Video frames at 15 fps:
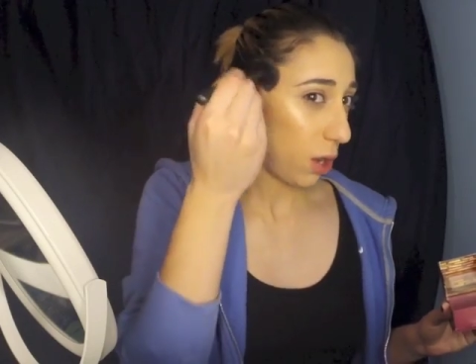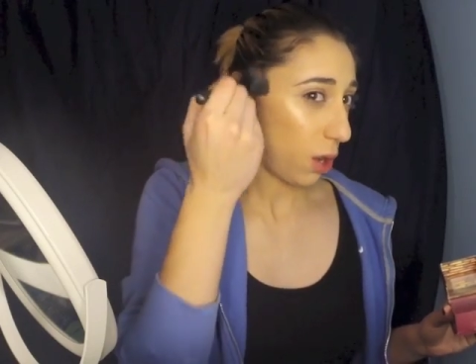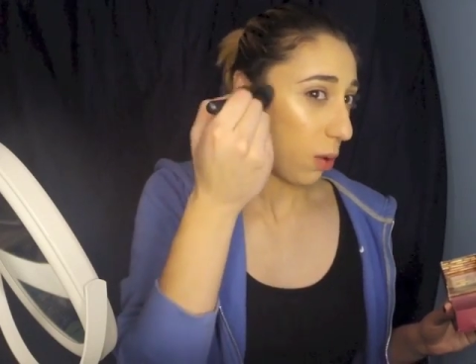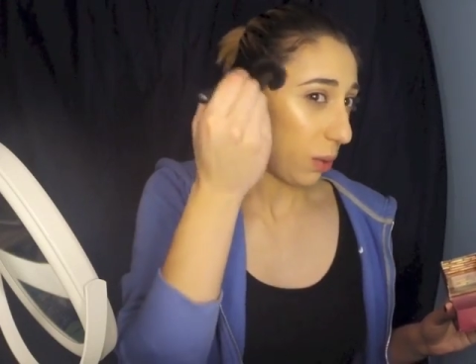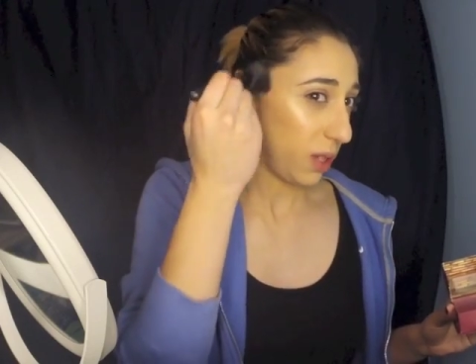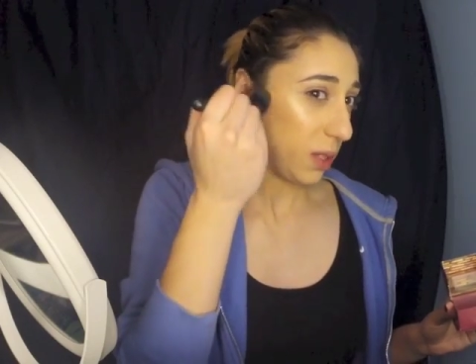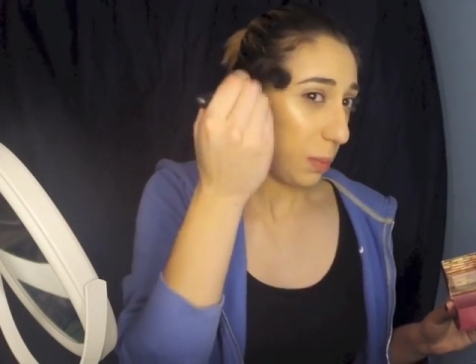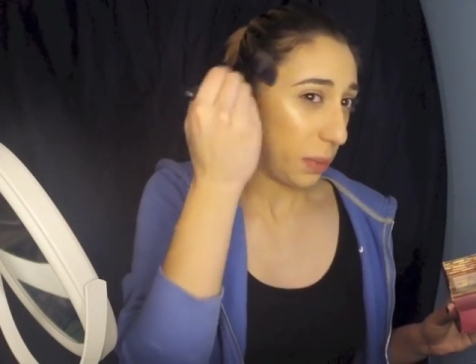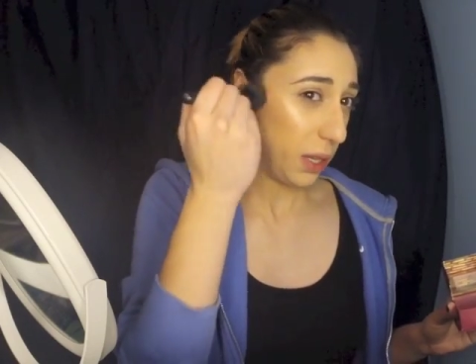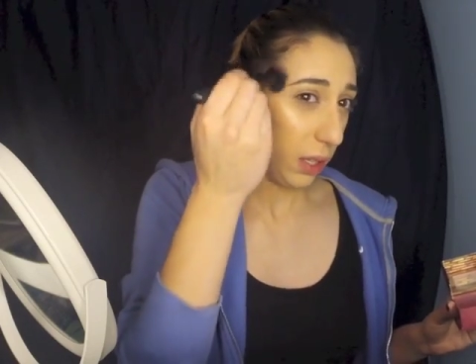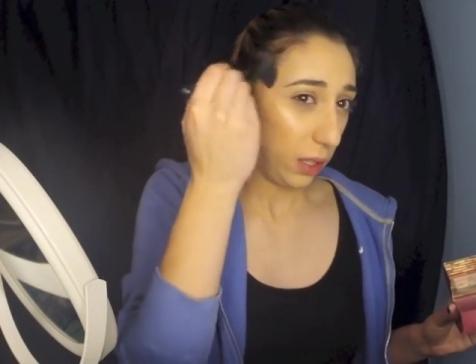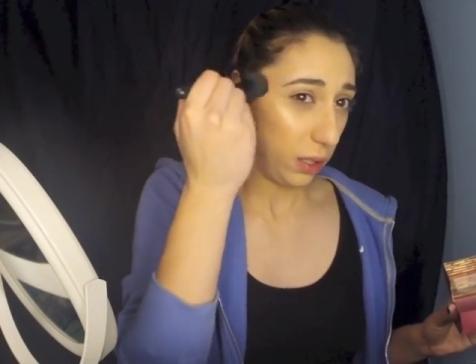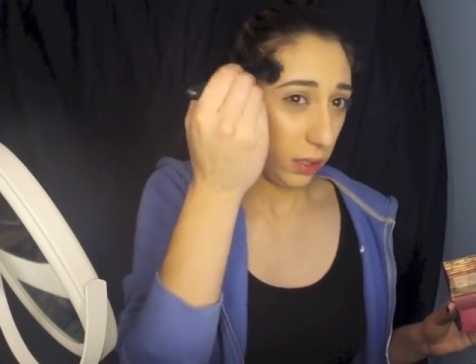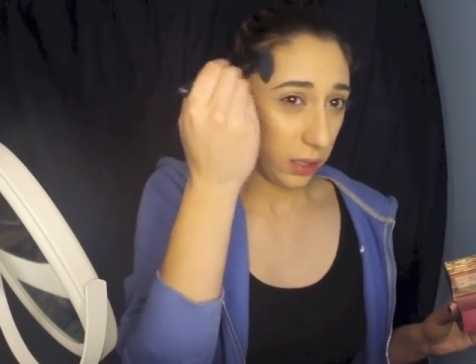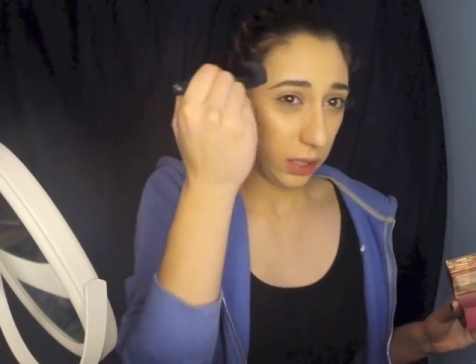Always
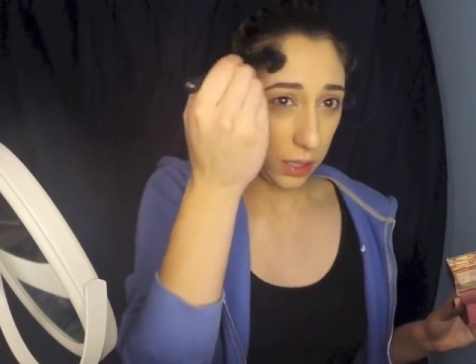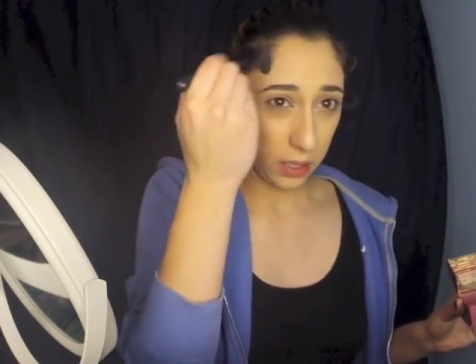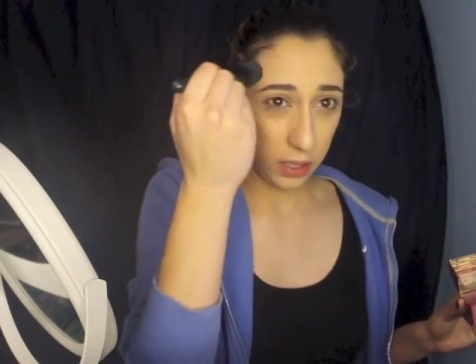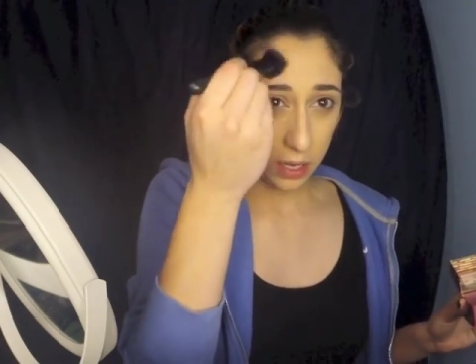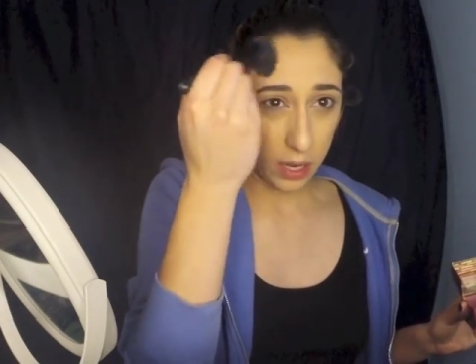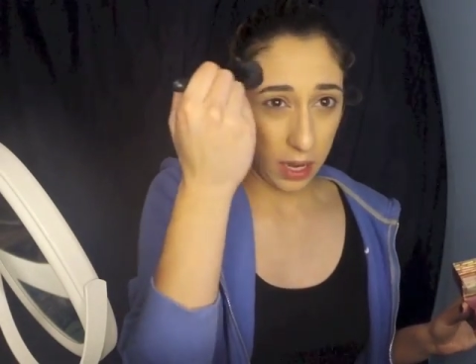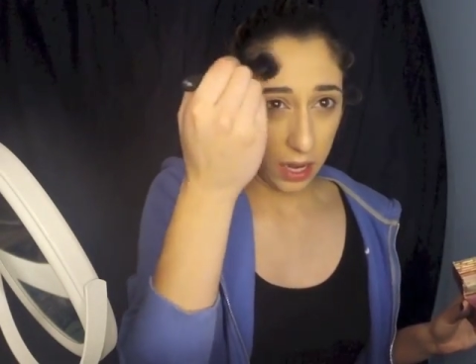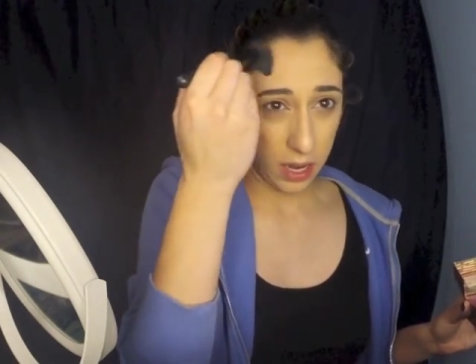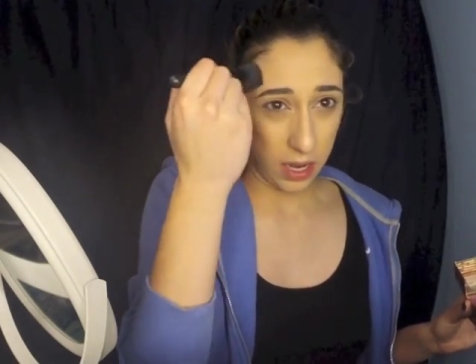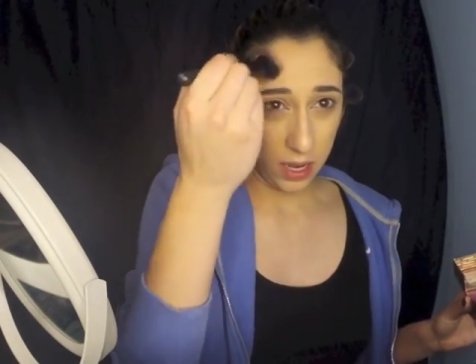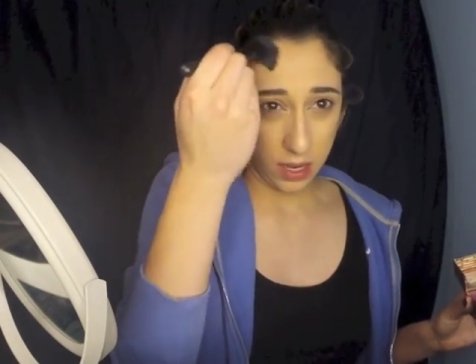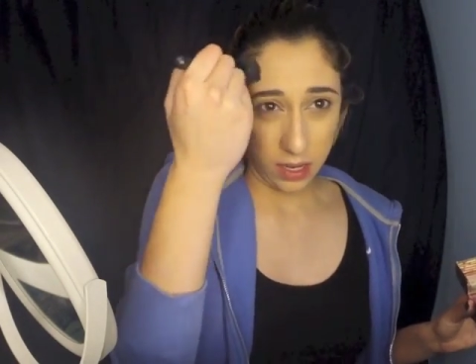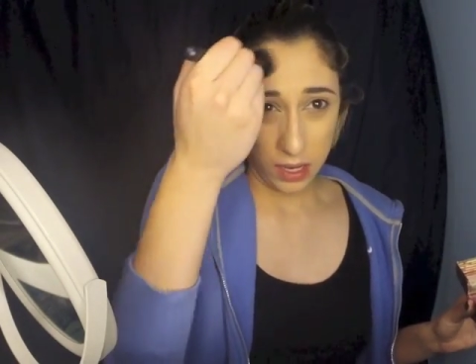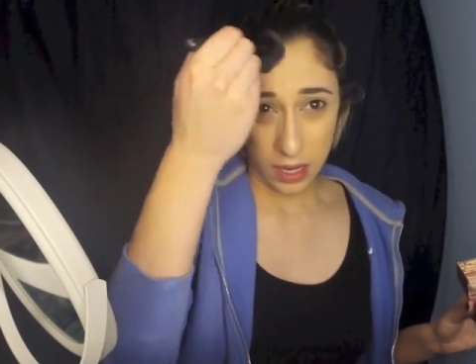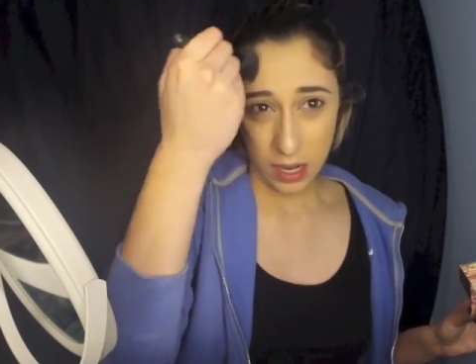build.
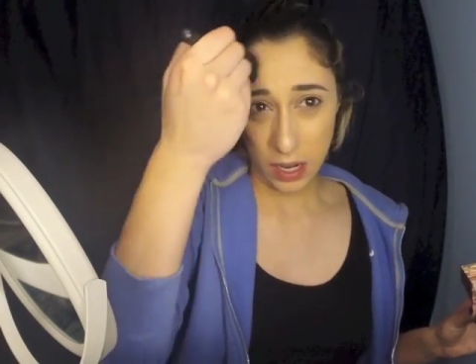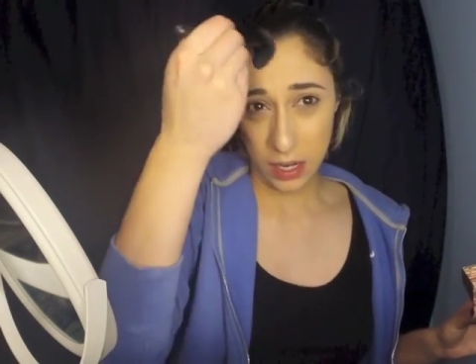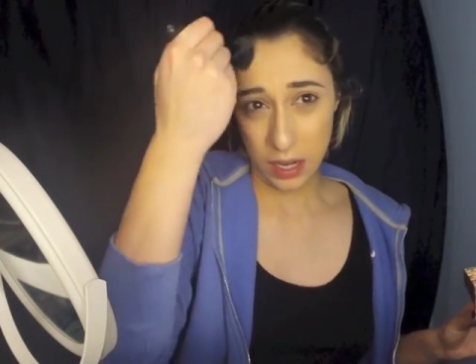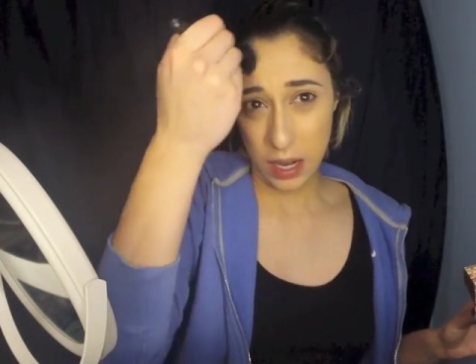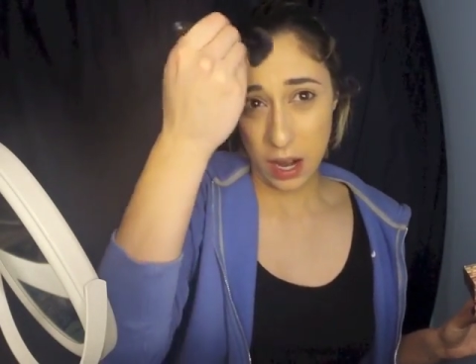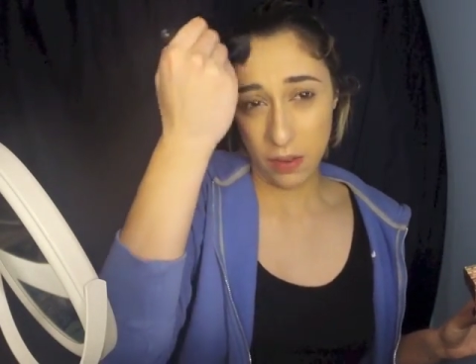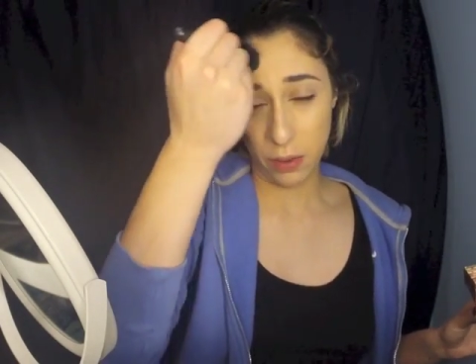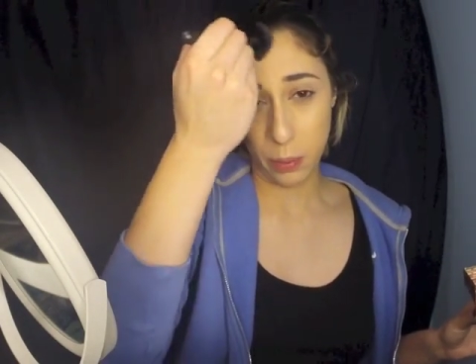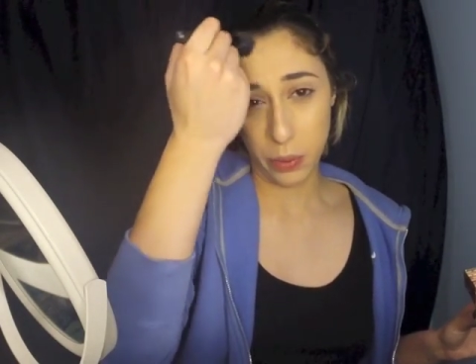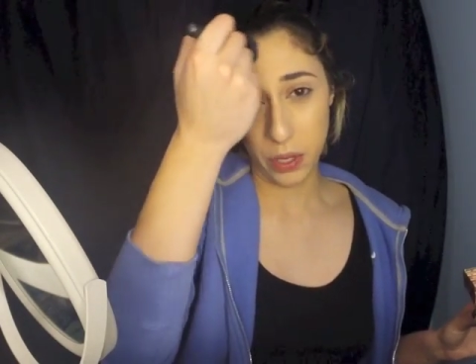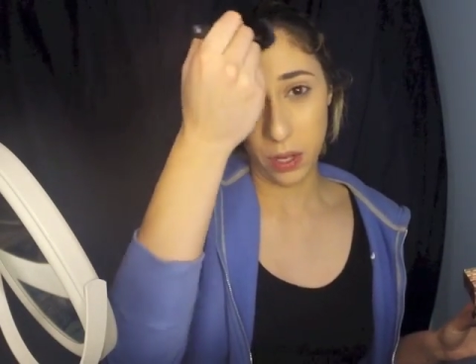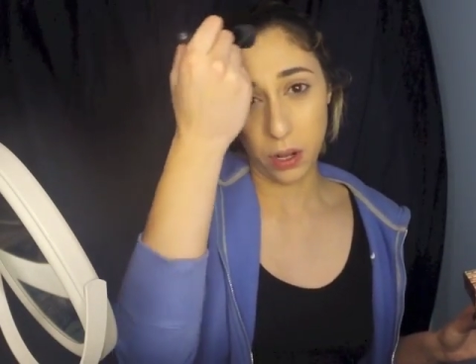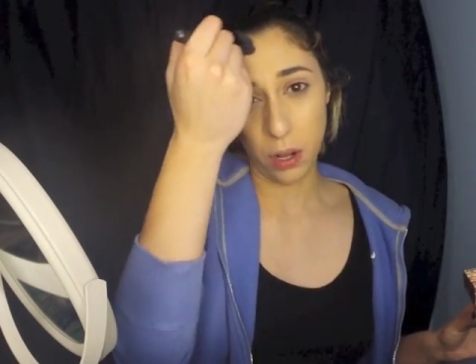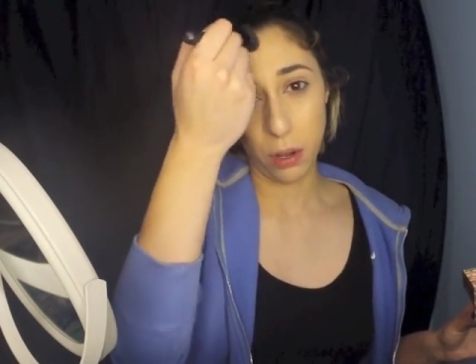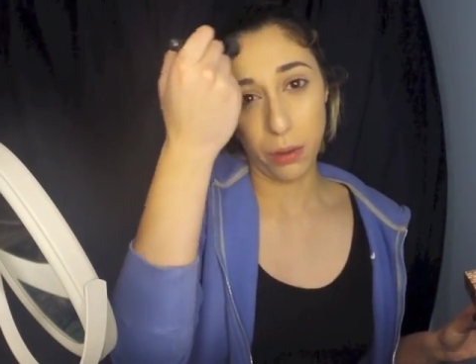And never put
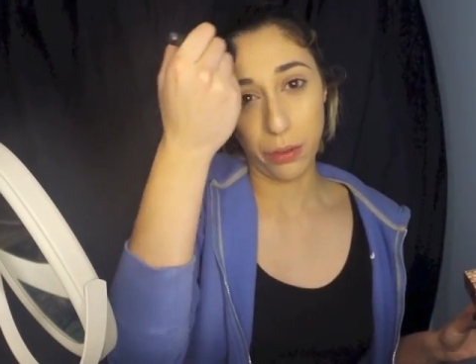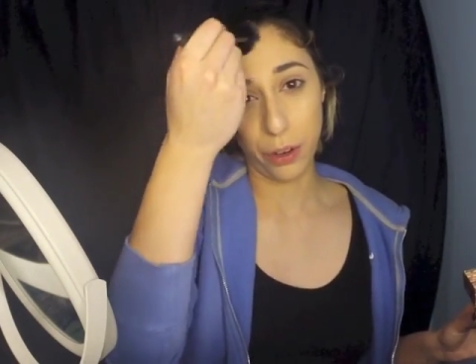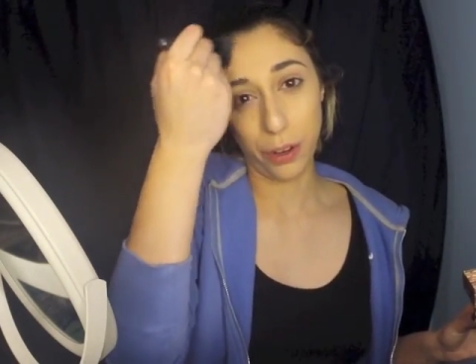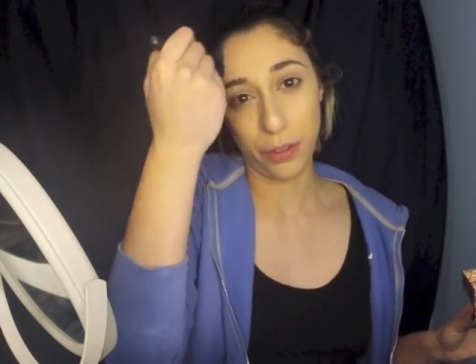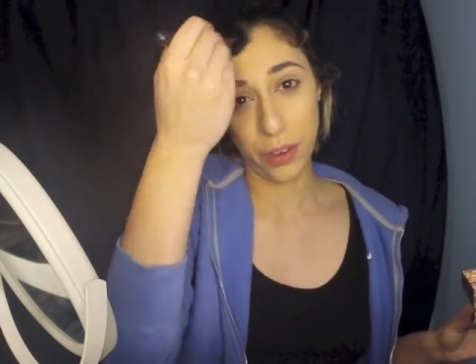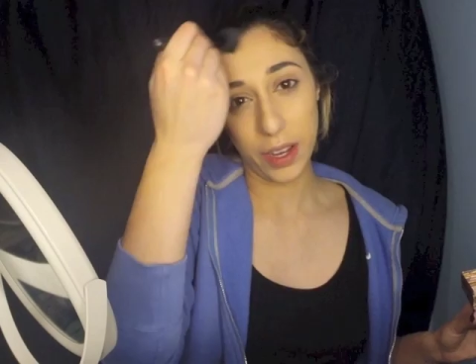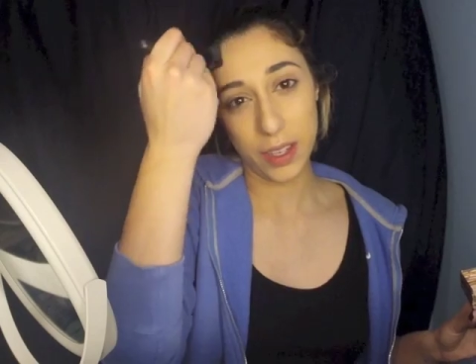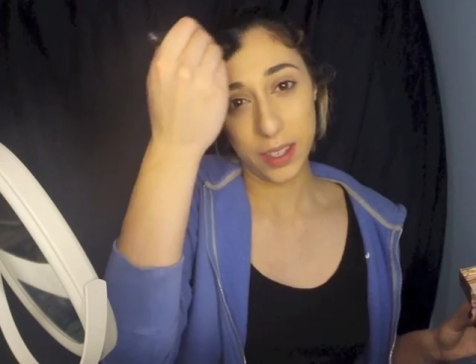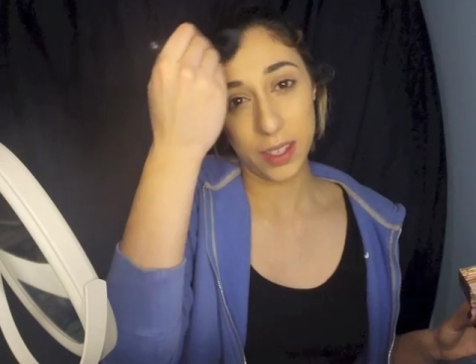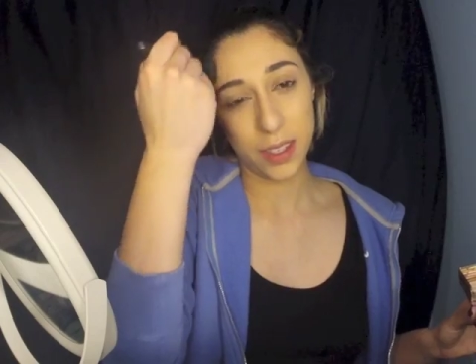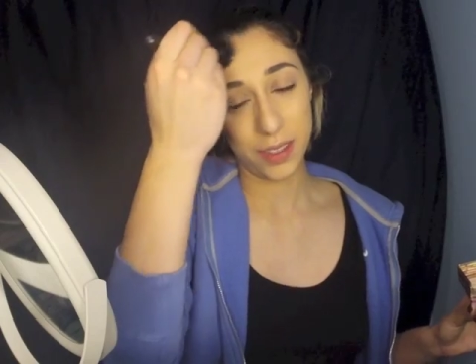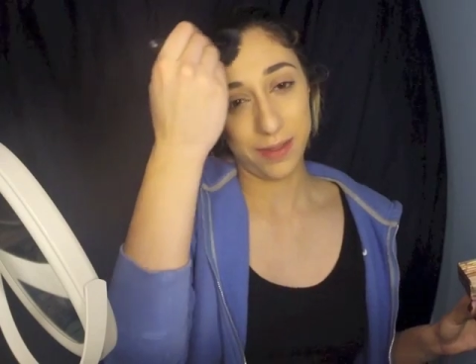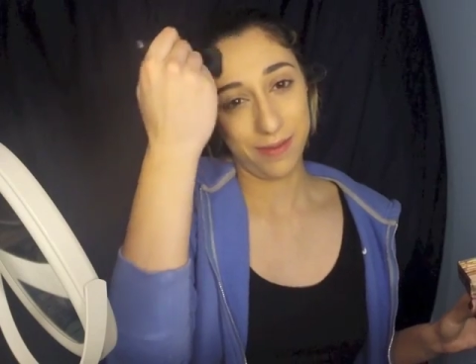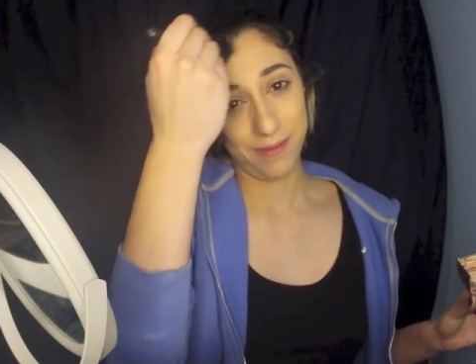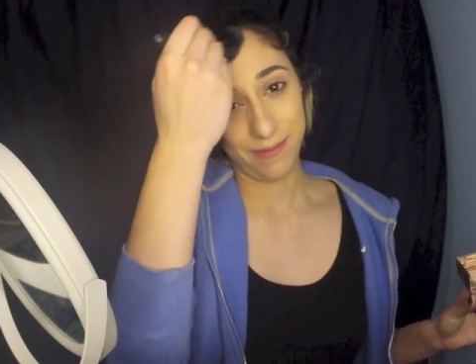it all over your face.